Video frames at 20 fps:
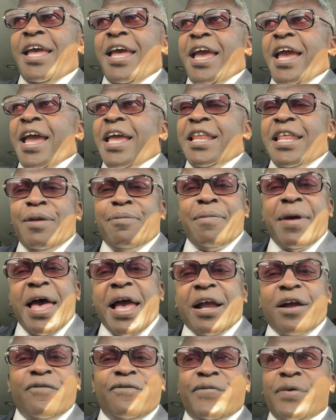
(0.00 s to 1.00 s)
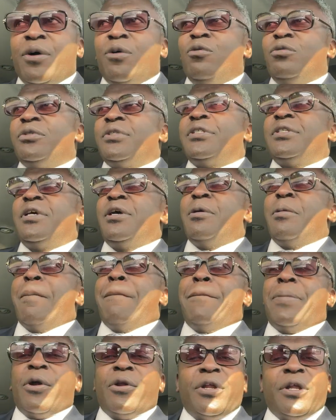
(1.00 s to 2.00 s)
any MAGA folks
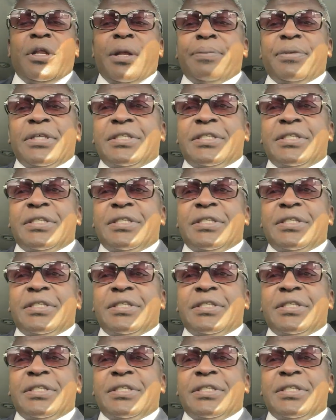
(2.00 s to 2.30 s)
burning up